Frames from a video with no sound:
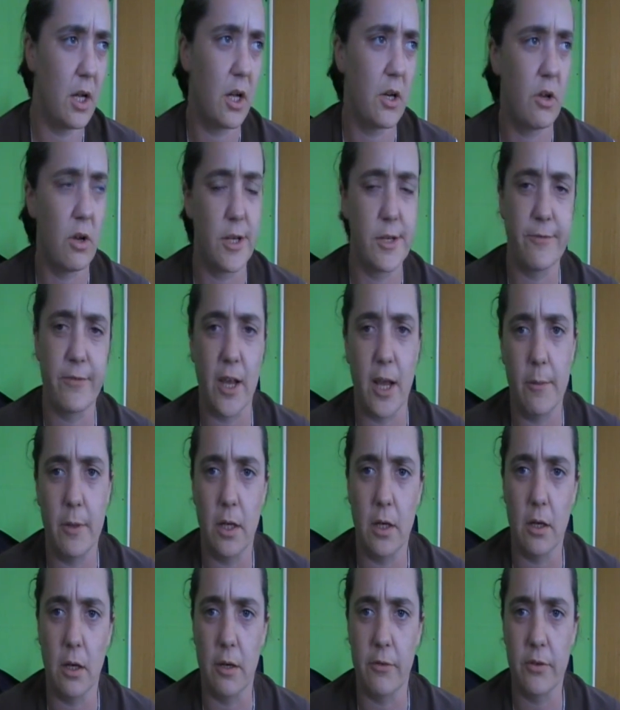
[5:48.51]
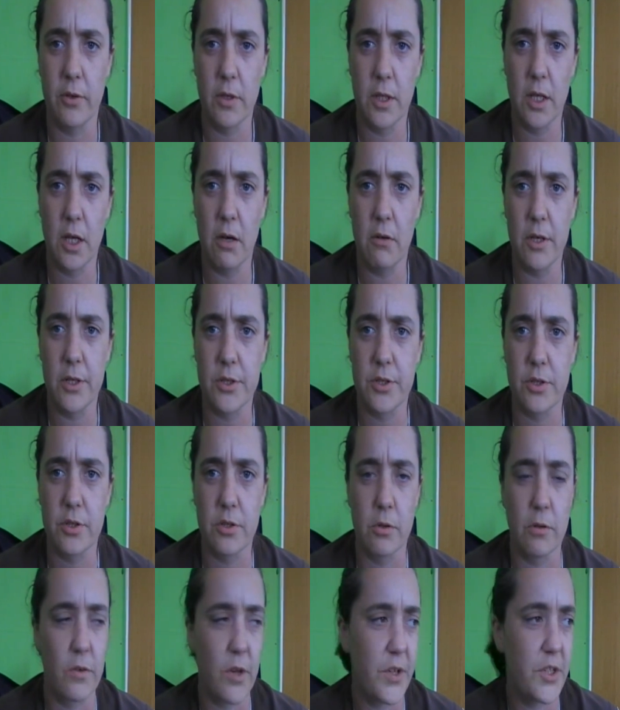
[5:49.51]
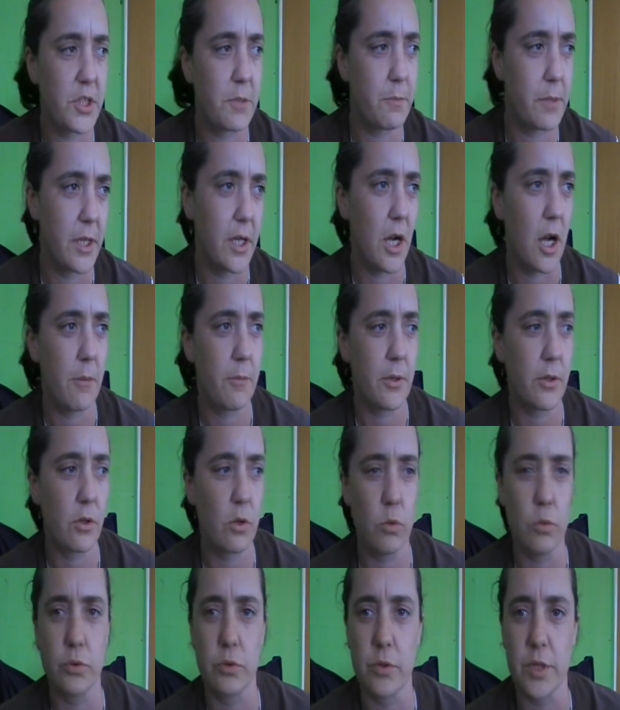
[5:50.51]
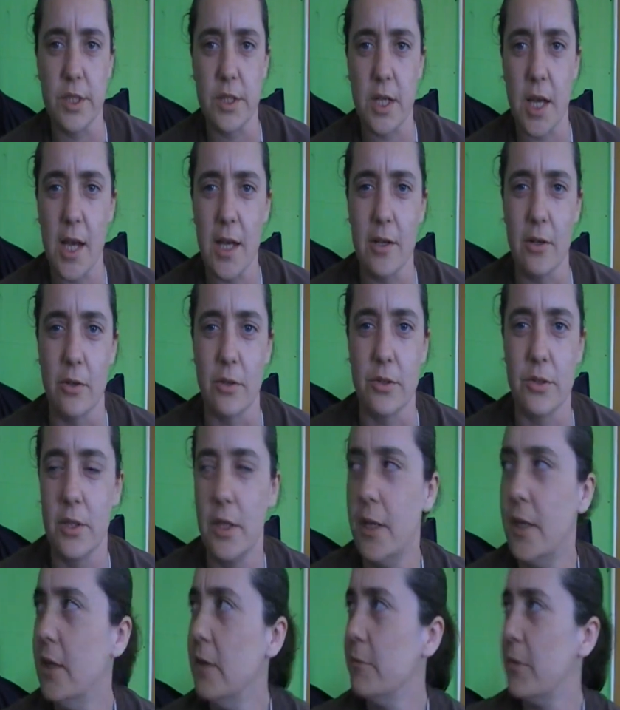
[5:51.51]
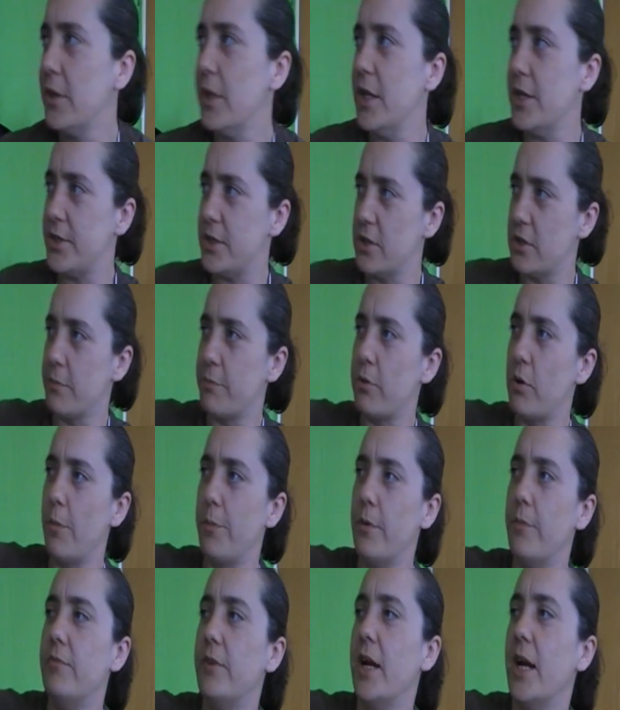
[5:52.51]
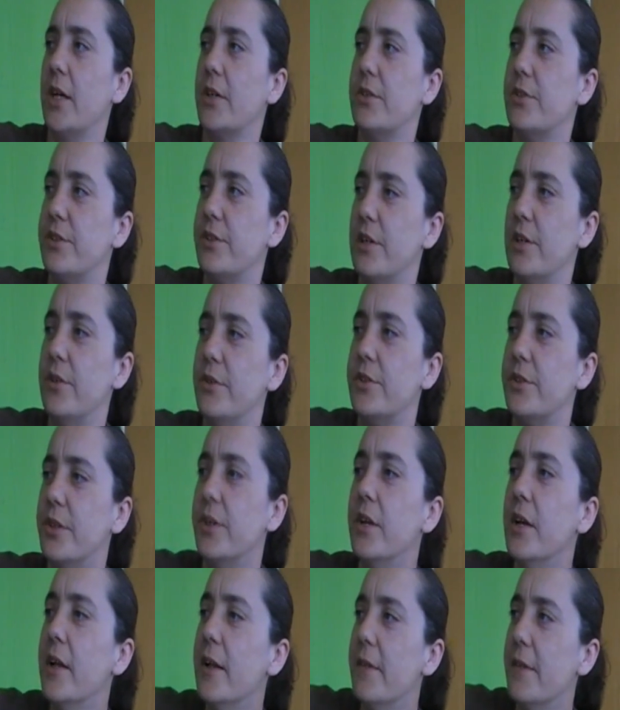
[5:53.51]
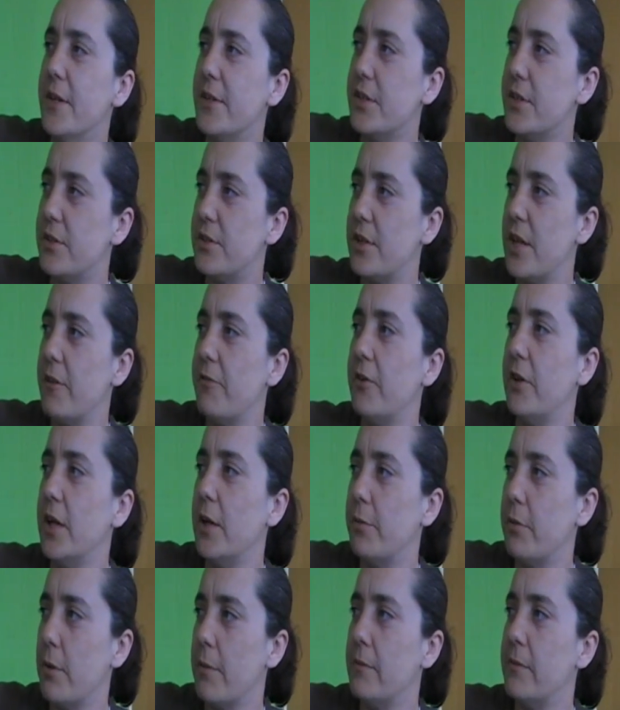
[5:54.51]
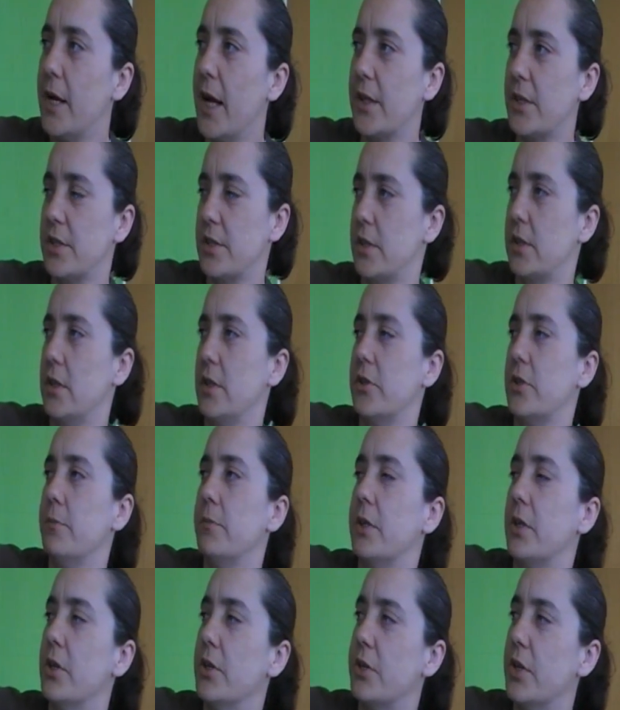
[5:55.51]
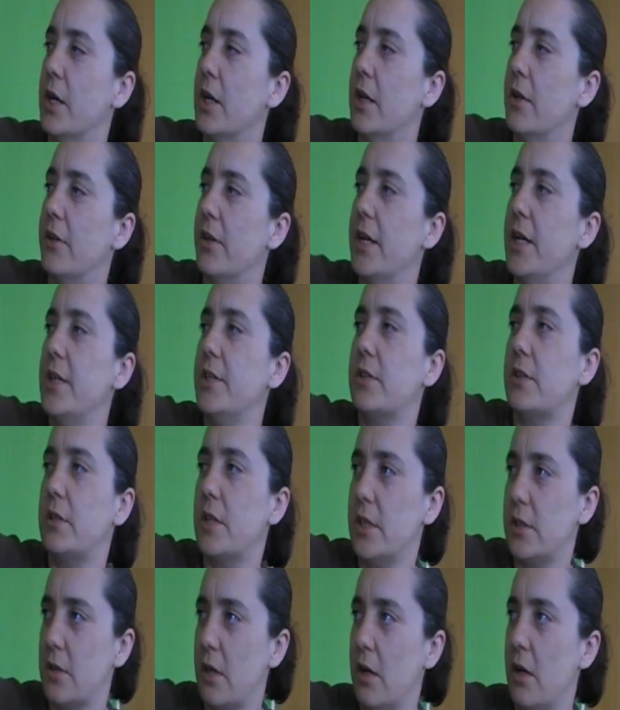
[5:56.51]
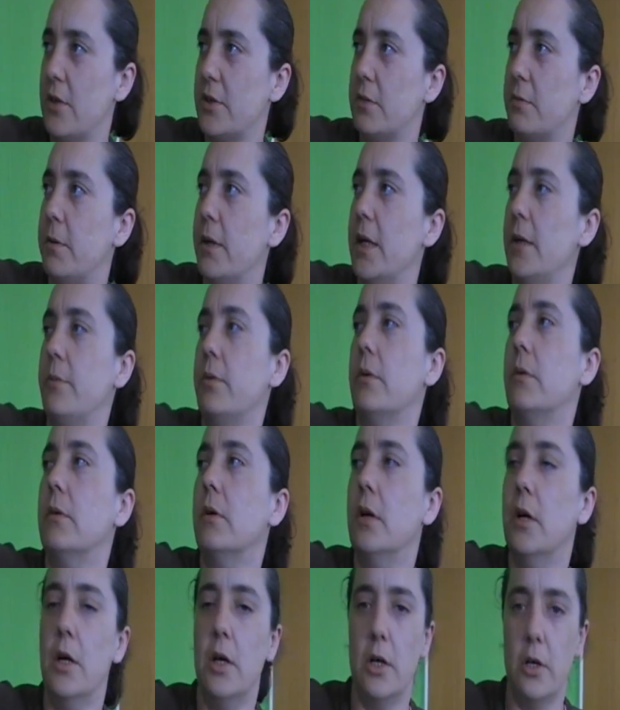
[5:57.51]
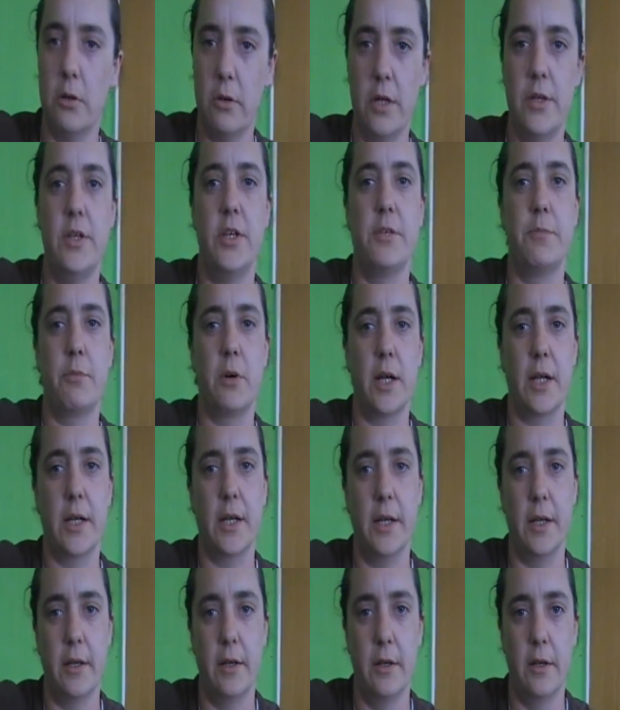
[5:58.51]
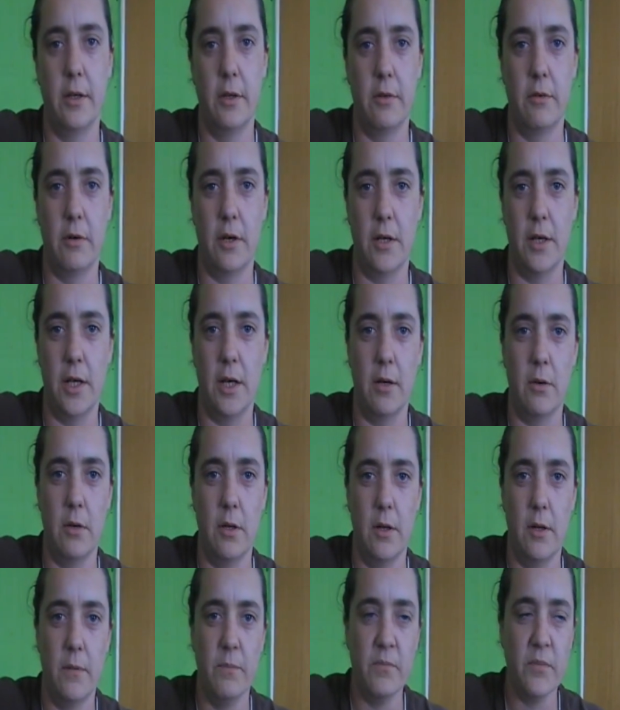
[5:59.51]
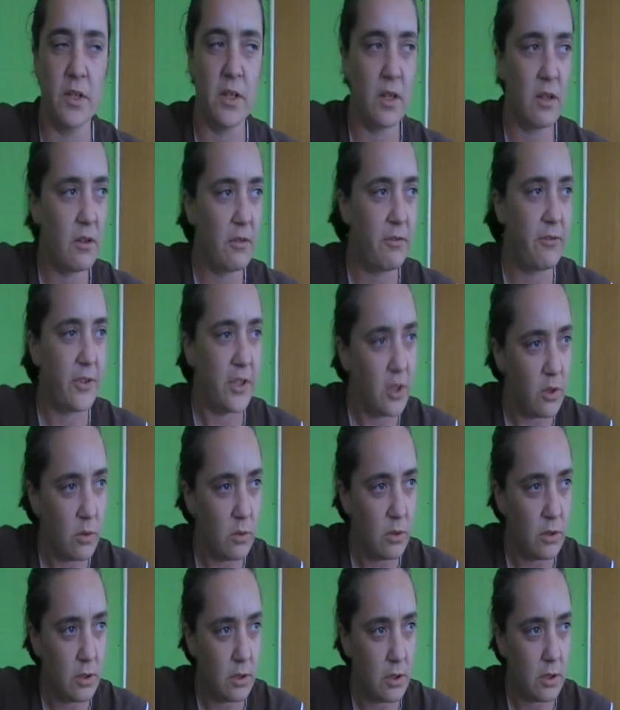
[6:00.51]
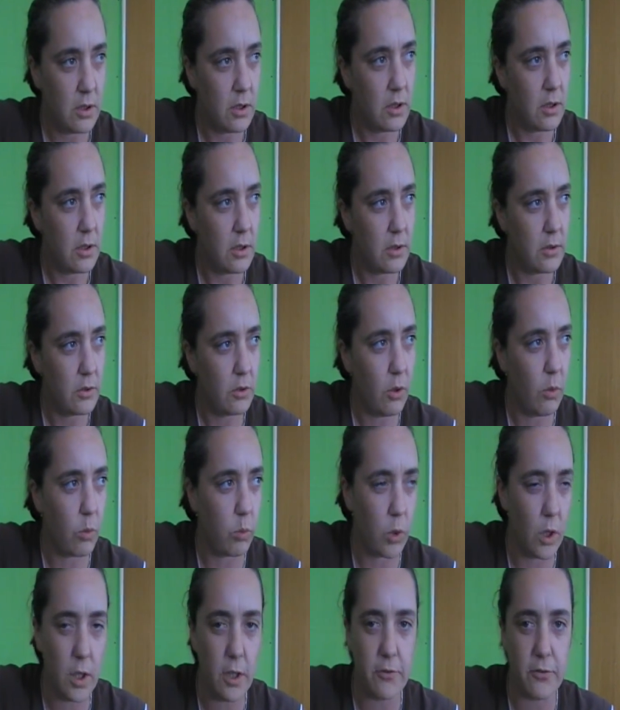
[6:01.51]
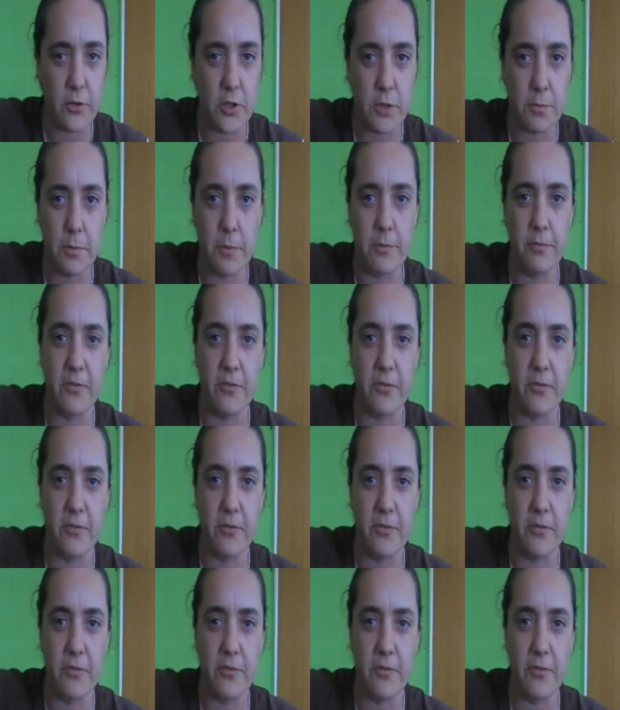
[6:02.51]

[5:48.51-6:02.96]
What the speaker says: nice family life. You're encouraged to sort of like split up and cause all this chaos. But this is a problem reaction solution. This is definitely a problem reaction solution because this class of people who are in this bracket right now feel not worthless, but